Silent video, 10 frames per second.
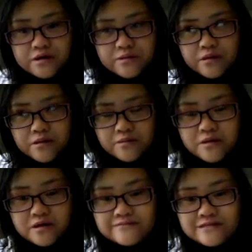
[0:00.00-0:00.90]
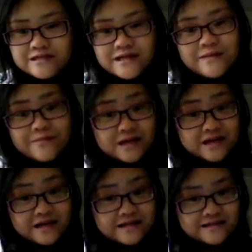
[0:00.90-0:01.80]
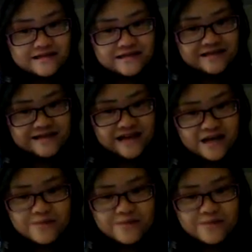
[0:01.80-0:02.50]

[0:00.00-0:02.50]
my mom said, my cousin said,